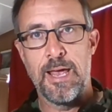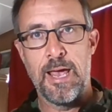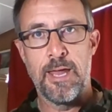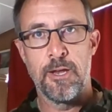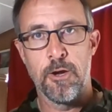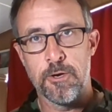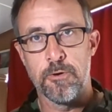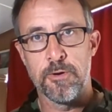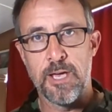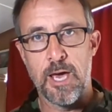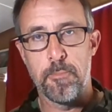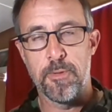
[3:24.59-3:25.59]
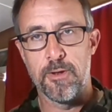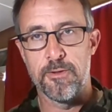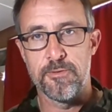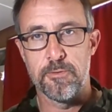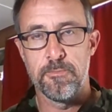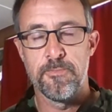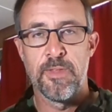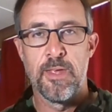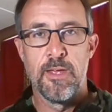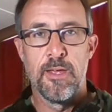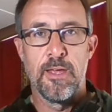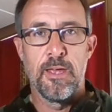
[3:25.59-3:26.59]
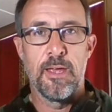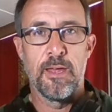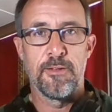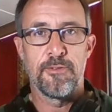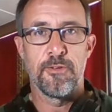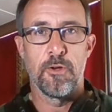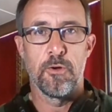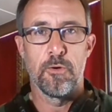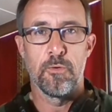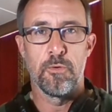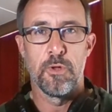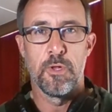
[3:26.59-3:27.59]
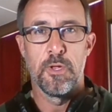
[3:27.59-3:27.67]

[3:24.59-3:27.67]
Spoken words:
anarcho-capitalism, and so